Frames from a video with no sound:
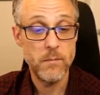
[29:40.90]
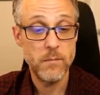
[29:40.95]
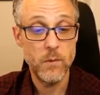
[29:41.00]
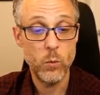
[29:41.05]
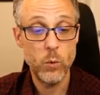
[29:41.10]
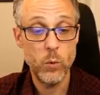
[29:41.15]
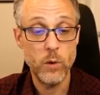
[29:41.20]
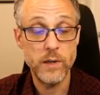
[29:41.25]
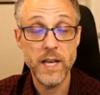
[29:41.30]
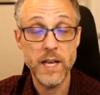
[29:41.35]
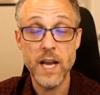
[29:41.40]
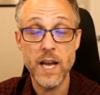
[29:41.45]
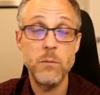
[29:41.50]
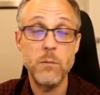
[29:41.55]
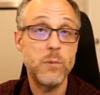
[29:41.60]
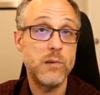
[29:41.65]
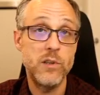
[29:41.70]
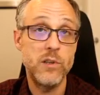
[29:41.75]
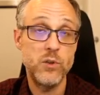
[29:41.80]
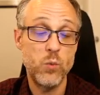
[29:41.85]
Word
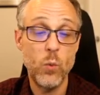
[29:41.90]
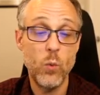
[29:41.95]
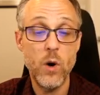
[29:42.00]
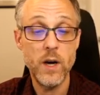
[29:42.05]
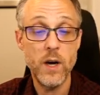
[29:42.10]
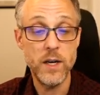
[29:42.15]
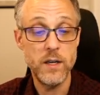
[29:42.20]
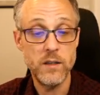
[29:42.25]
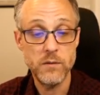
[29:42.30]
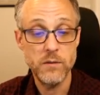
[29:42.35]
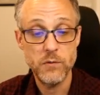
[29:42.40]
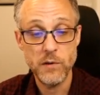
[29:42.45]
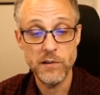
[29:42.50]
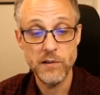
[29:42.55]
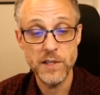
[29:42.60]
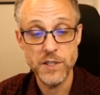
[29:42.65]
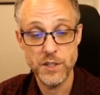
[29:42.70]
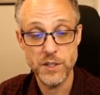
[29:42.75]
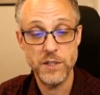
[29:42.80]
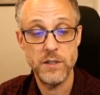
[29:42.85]
count produced 1 for
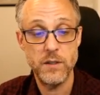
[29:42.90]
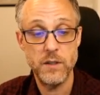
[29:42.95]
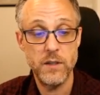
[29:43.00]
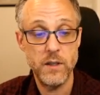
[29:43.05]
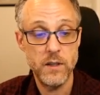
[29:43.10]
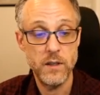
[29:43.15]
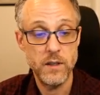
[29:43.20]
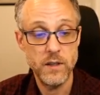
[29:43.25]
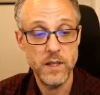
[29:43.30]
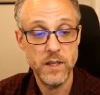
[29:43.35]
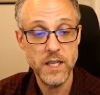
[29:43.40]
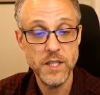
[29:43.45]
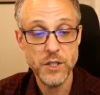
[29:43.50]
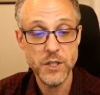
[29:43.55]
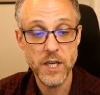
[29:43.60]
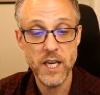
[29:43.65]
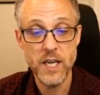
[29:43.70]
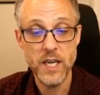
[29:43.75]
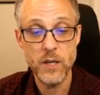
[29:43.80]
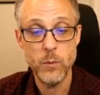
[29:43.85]
each
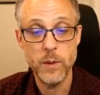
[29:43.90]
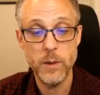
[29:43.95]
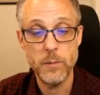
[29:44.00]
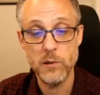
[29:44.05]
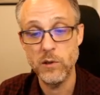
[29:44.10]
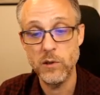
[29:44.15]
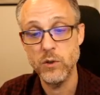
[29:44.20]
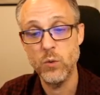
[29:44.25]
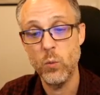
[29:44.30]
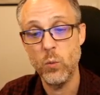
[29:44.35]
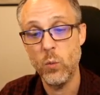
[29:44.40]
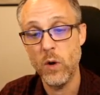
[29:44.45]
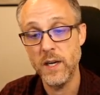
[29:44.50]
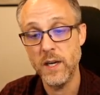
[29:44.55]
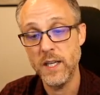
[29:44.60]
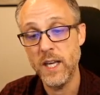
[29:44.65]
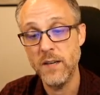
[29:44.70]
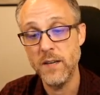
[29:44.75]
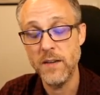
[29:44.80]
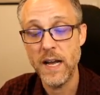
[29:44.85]
key. We produced
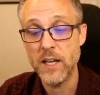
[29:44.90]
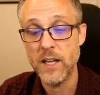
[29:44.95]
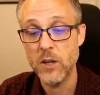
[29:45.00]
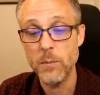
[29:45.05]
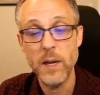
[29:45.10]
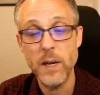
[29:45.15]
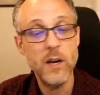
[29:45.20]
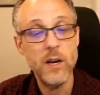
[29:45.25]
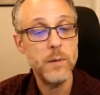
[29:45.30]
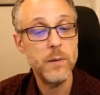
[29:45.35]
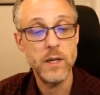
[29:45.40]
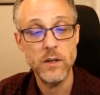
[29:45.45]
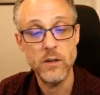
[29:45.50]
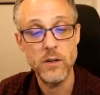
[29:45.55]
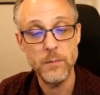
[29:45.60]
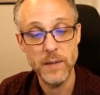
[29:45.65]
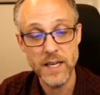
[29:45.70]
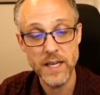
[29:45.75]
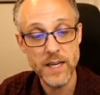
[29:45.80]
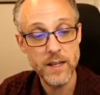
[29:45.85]
1 key value pair, but it
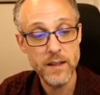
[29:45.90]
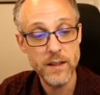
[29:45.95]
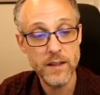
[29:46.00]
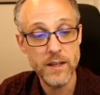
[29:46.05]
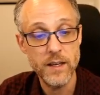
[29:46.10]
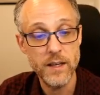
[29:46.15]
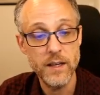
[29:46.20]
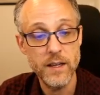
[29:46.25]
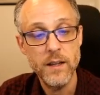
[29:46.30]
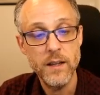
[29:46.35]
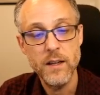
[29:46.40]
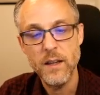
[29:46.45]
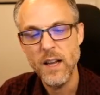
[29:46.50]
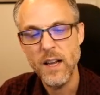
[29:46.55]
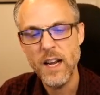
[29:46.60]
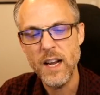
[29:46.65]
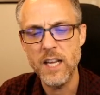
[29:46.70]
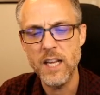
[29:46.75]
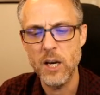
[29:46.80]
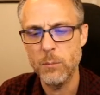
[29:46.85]
could be anything.
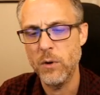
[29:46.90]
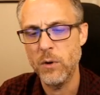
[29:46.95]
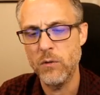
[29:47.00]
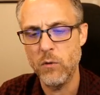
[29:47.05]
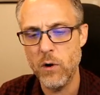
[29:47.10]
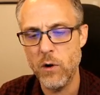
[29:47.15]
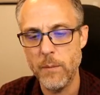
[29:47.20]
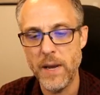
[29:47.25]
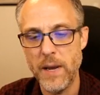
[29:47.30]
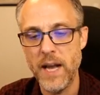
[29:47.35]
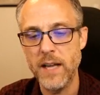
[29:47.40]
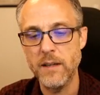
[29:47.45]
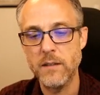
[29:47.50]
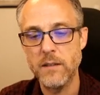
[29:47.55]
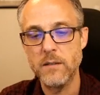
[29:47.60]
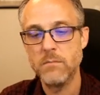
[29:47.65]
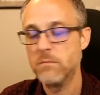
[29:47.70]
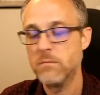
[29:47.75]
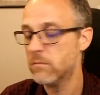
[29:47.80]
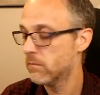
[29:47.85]
And the output format
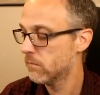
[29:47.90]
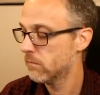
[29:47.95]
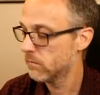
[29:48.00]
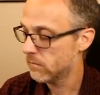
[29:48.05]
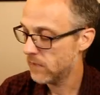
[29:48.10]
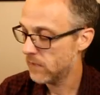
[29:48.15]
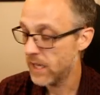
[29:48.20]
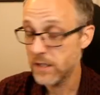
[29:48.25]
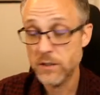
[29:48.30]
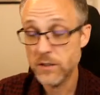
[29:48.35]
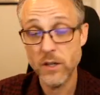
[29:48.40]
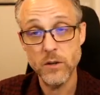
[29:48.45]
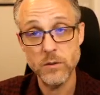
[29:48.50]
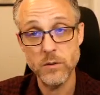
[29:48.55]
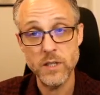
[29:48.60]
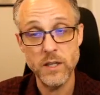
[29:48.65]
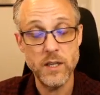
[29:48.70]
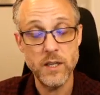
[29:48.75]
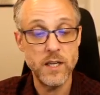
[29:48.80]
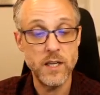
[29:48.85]
takes
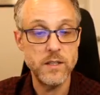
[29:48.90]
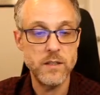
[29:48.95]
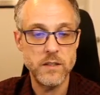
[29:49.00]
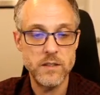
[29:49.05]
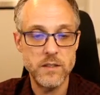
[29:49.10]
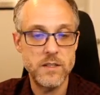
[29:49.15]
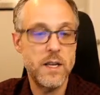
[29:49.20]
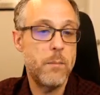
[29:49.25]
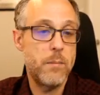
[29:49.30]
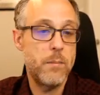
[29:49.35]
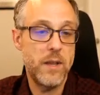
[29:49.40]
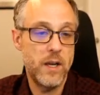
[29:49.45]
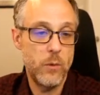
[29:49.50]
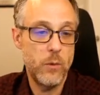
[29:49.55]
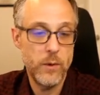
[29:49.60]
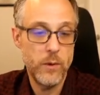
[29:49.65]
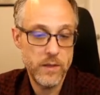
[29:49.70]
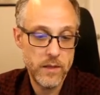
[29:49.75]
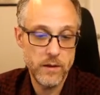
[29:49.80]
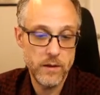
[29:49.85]
those and does something
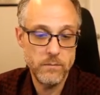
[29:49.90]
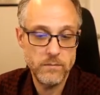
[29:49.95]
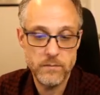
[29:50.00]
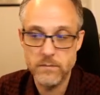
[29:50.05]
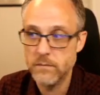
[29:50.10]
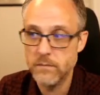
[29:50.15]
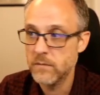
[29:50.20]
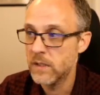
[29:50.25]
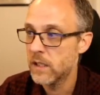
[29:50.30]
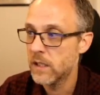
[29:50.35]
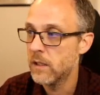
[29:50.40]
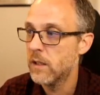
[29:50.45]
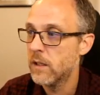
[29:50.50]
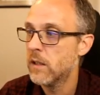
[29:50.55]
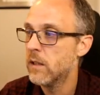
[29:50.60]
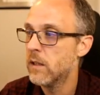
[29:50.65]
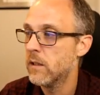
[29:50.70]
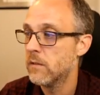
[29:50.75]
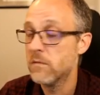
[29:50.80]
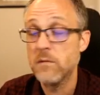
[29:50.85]
with them.
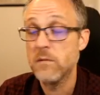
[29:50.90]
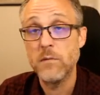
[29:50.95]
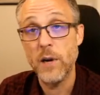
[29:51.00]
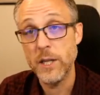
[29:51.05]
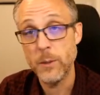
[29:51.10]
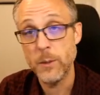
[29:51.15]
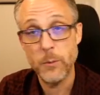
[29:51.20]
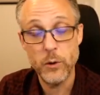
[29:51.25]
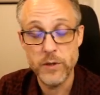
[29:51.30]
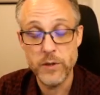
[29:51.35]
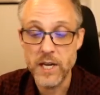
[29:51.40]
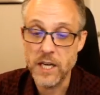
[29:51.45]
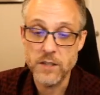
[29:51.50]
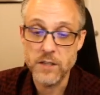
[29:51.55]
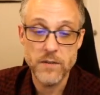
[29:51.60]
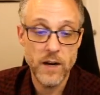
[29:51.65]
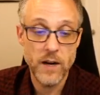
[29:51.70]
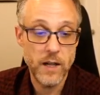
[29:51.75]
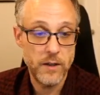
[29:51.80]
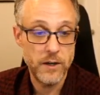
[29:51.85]
Write them to a
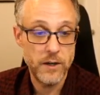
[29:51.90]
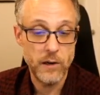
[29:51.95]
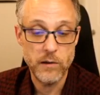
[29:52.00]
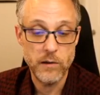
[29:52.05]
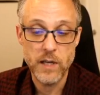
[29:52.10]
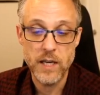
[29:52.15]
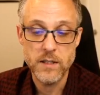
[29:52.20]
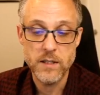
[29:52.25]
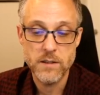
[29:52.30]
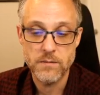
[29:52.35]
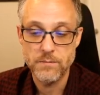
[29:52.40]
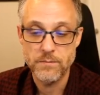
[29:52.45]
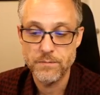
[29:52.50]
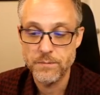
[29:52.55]
text file in our case.